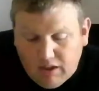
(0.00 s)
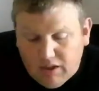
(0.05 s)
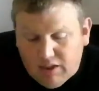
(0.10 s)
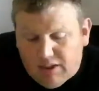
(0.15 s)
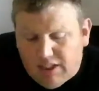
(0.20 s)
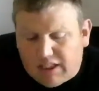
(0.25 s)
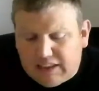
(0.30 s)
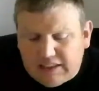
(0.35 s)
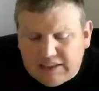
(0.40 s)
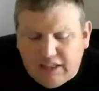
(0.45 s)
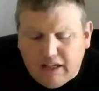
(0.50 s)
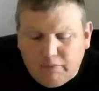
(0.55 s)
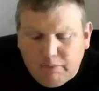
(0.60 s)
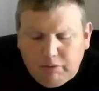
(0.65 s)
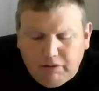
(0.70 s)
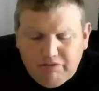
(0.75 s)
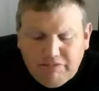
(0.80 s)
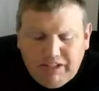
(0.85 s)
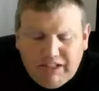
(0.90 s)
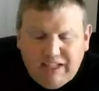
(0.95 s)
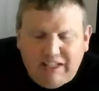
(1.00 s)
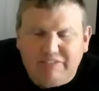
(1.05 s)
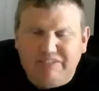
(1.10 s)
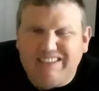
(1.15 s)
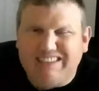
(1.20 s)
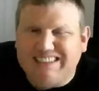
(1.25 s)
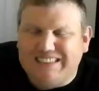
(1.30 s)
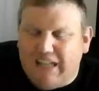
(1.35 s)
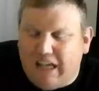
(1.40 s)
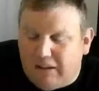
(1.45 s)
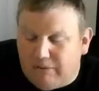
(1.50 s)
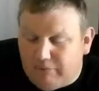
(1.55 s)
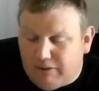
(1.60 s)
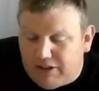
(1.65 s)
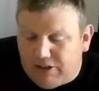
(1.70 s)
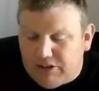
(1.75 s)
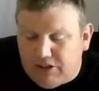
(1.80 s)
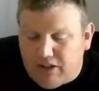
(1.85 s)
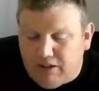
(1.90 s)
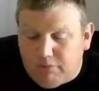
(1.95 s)
Next up, we have an AFC South
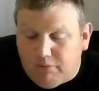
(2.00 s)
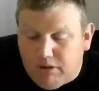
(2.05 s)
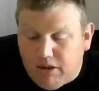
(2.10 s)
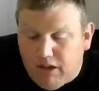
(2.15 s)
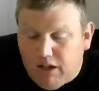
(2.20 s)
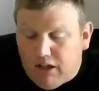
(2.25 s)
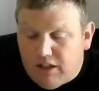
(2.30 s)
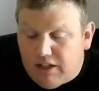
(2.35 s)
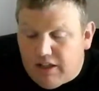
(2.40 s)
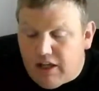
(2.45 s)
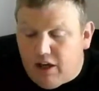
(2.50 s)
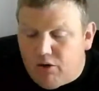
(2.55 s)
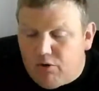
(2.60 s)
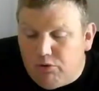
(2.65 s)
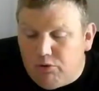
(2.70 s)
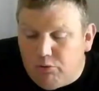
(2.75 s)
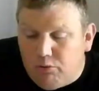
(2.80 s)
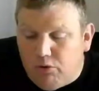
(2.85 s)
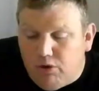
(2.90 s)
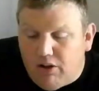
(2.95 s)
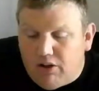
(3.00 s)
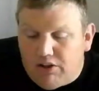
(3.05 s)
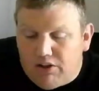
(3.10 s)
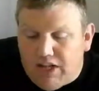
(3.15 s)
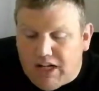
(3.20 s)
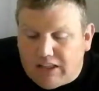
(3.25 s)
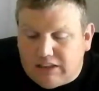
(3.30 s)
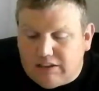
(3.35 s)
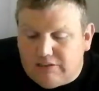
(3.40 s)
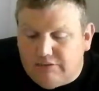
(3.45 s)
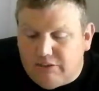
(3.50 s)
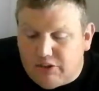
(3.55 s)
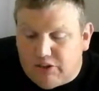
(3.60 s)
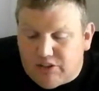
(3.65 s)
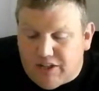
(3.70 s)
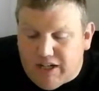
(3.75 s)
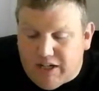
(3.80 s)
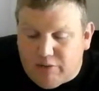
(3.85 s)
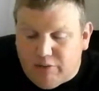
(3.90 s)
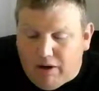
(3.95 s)
matchup. The 0-1 Jacksonville
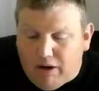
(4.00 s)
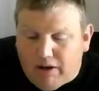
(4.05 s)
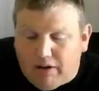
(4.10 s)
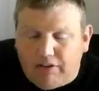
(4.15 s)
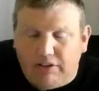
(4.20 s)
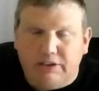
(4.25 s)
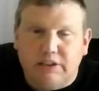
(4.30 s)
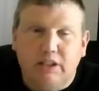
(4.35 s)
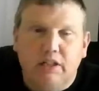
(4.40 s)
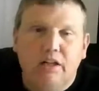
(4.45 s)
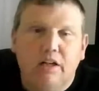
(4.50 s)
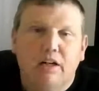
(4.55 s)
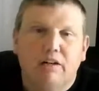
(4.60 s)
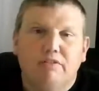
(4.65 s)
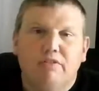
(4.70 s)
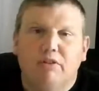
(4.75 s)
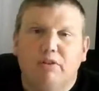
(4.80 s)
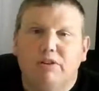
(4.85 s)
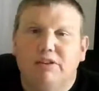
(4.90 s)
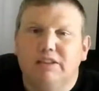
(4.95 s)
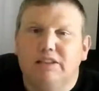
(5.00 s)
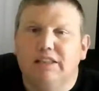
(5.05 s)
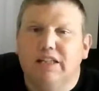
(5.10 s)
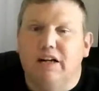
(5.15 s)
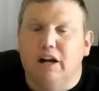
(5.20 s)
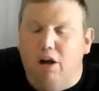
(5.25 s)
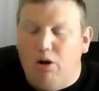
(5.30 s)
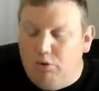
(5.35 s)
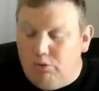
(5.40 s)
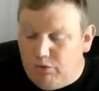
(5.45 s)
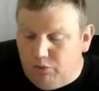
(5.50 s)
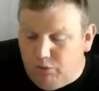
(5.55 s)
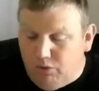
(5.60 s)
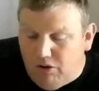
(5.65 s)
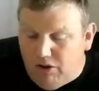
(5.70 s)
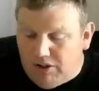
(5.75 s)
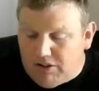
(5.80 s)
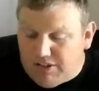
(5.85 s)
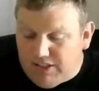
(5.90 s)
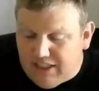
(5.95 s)
Jaguars versus the
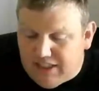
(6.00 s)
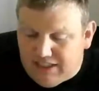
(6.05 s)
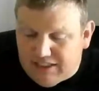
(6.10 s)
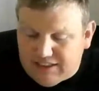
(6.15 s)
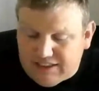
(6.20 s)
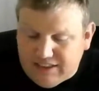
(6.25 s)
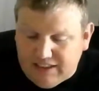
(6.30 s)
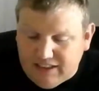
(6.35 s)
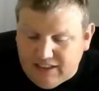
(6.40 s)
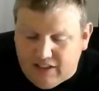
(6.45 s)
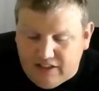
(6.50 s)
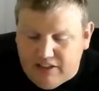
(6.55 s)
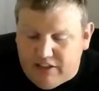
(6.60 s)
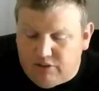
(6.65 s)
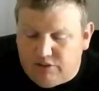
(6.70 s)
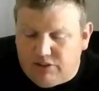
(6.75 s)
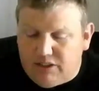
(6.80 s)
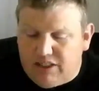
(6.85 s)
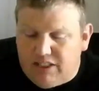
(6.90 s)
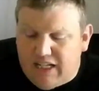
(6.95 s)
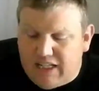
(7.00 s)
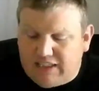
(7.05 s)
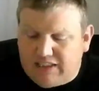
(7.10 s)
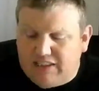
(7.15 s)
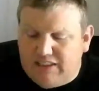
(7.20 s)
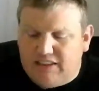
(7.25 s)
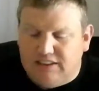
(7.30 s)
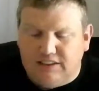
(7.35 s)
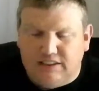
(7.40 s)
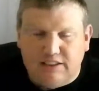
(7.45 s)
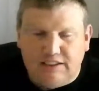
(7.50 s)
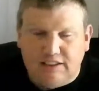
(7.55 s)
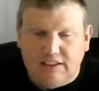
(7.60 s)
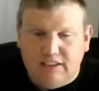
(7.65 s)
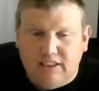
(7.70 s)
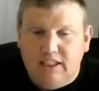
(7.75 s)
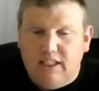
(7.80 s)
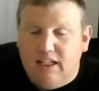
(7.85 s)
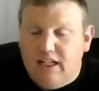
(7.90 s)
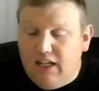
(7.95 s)
0-1 Houston Texans.
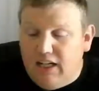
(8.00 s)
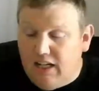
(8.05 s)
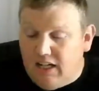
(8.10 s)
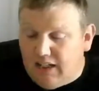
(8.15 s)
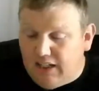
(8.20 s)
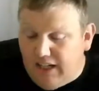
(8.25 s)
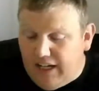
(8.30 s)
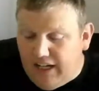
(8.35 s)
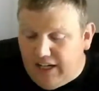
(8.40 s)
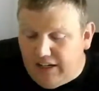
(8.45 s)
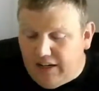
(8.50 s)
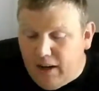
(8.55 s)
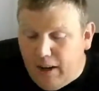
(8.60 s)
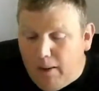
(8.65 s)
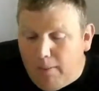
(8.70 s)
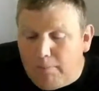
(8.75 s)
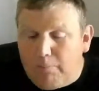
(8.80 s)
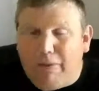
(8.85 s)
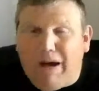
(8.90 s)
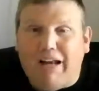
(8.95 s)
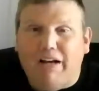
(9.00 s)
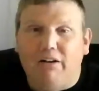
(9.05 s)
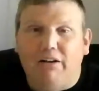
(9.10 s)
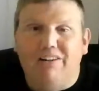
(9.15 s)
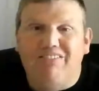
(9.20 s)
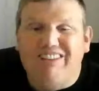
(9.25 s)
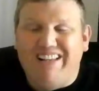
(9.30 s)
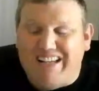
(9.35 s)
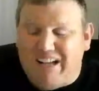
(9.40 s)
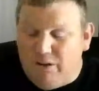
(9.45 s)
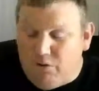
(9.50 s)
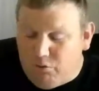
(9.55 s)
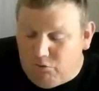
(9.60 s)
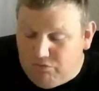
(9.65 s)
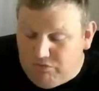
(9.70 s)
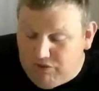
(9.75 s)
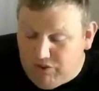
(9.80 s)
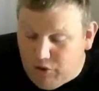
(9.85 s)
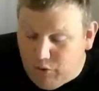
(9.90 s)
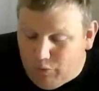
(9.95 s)
Again, battle of the
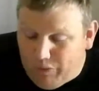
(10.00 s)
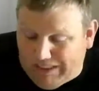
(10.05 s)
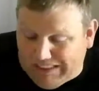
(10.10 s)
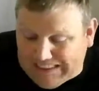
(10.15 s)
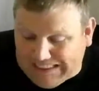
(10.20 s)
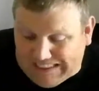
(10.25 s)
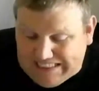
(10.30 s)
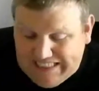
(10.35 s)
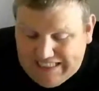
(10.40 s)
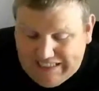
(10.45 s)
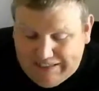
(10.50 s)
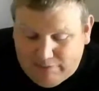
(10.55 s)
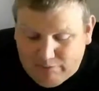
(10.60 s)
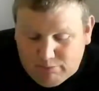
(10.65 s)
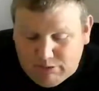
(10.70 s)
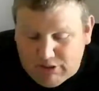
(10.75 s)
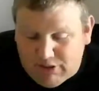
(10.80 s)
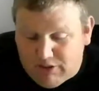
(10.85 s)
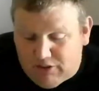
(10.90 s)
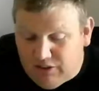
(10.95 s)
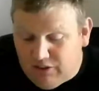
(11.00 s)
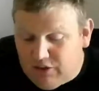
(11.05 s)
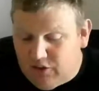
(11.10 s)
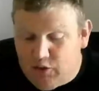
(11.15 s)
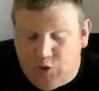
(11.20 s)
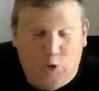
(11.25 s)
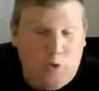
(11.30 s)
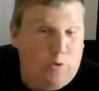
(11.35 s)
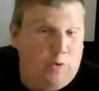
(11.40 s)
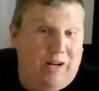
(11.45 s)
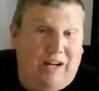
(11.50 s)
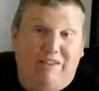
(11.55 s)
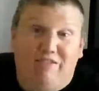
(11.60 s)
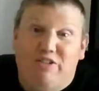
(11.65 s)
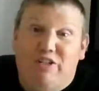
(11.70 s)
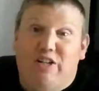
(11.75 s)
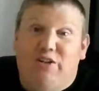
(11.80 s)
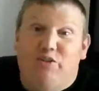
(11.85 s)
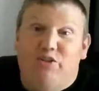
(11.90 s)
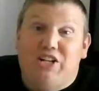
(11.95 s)
winless teams. Do we have
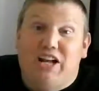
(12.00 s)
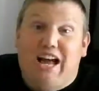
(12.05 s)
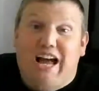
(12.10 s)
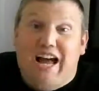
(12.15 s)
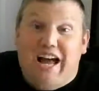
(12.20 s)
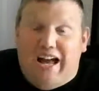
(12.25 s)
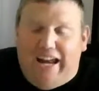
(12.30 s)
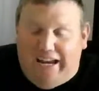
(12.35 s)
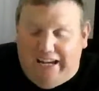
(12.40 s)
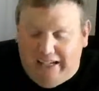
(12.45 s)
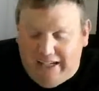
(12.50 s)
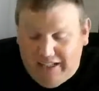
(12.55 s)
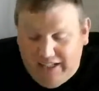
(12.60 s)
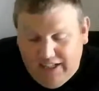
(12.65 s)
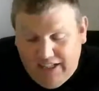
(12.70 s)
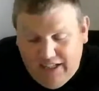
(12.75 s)
another tie?